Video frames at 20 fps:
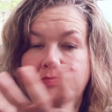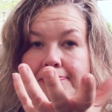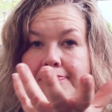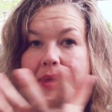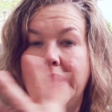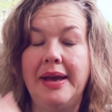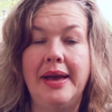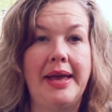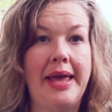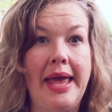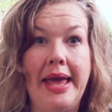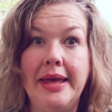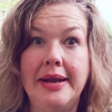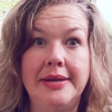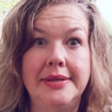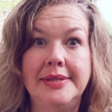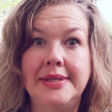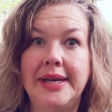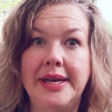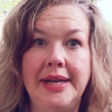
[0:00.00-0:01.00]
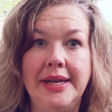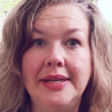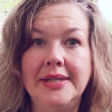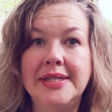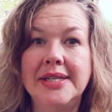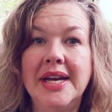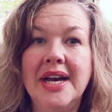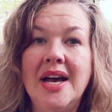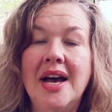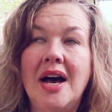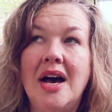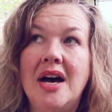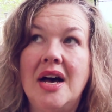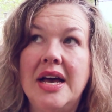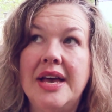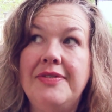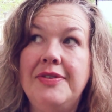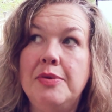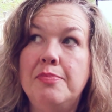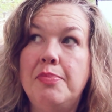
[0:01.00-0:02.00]
thing of cannas in it.
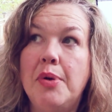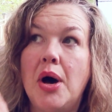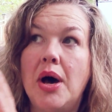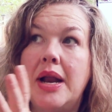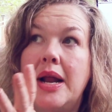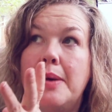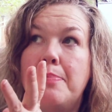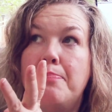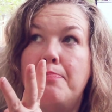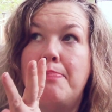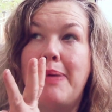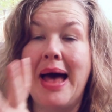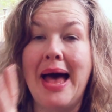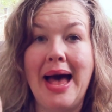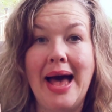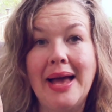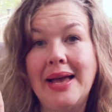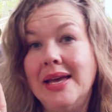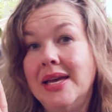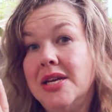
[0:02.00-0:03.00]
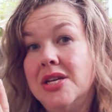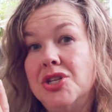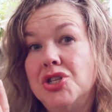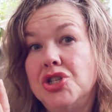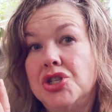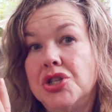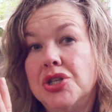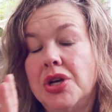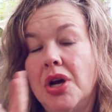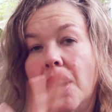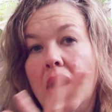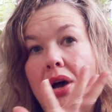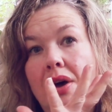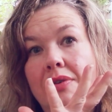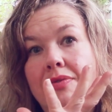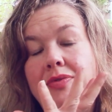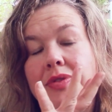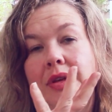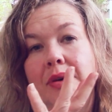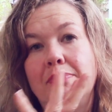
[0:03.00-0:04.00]
If you bought a package
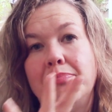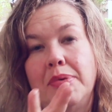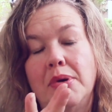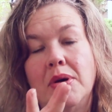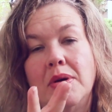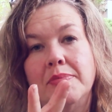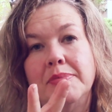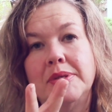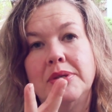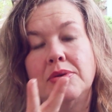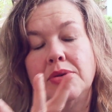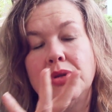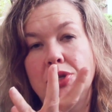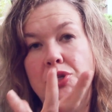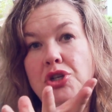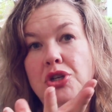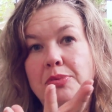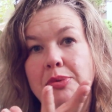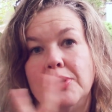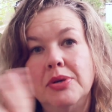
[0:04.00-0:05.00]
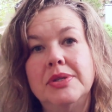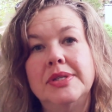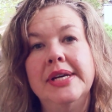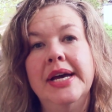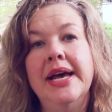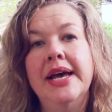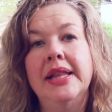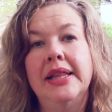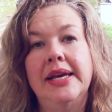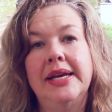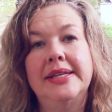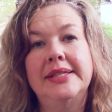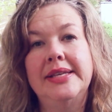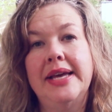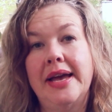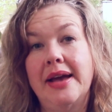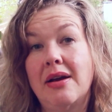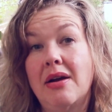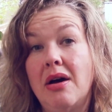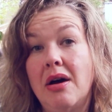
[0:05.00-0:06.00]
of the bulbs or the tubers, like
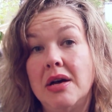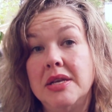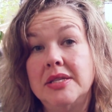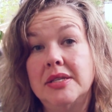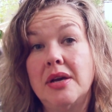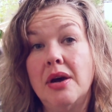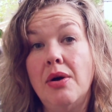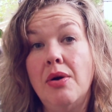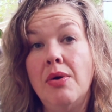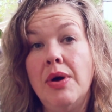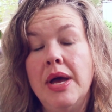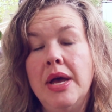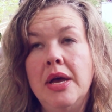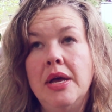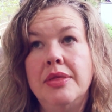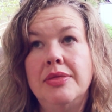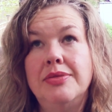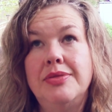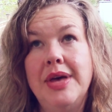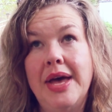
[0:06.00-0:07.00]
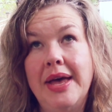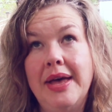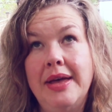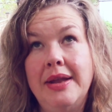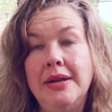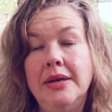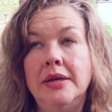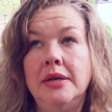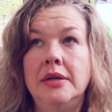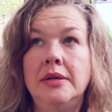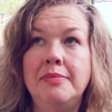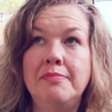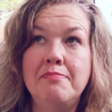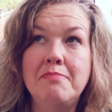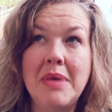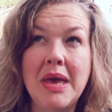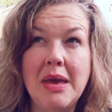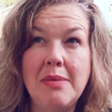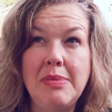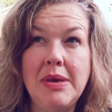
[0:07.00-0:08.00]
say at Costco, then
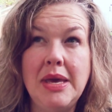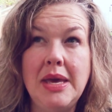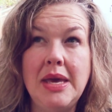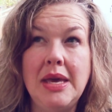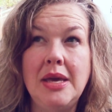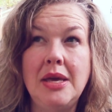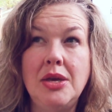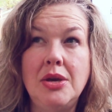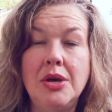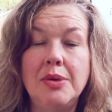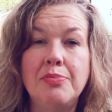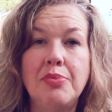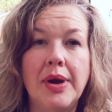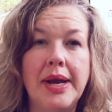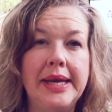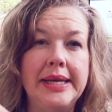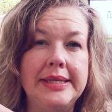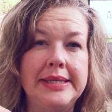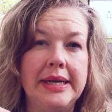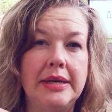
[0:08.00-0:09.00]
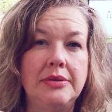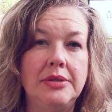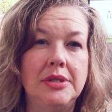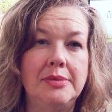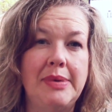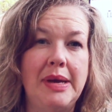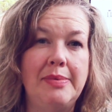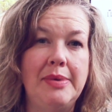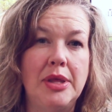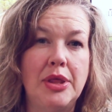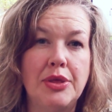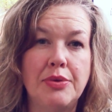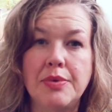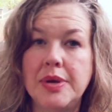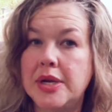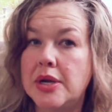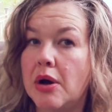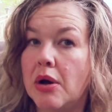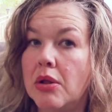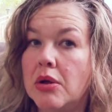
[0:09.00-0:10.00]
maybe you could break it down to maybe
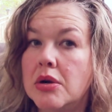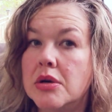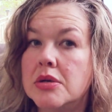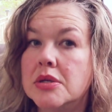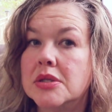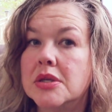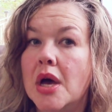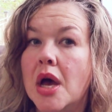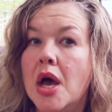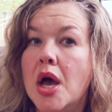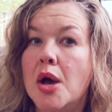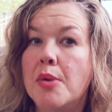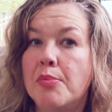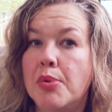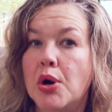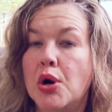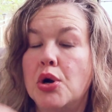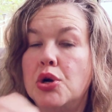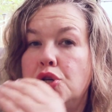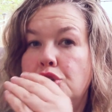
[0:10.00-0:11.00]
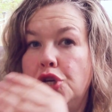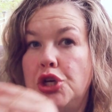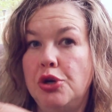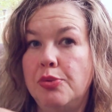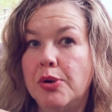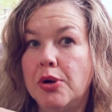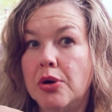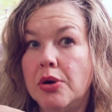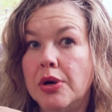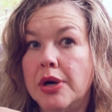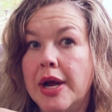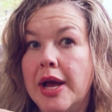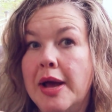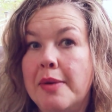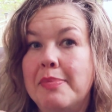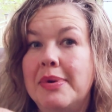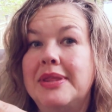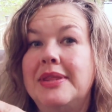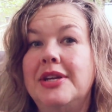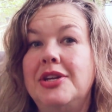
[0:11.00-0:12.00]
$3 per tuber,
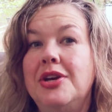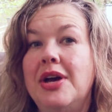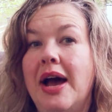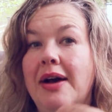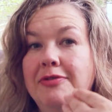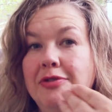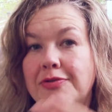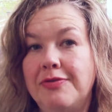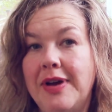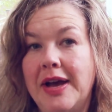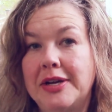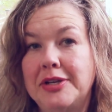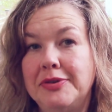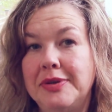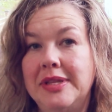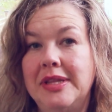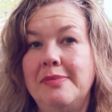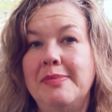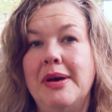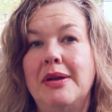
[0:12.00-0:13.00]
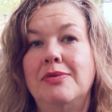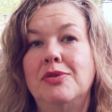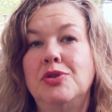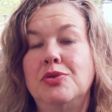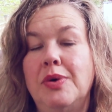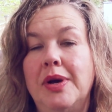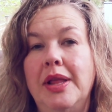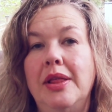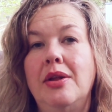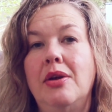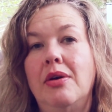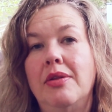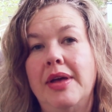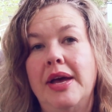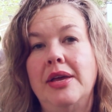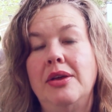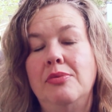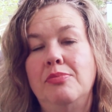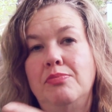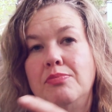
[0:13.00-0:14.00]
but then you have to factor in the amount of soil and all that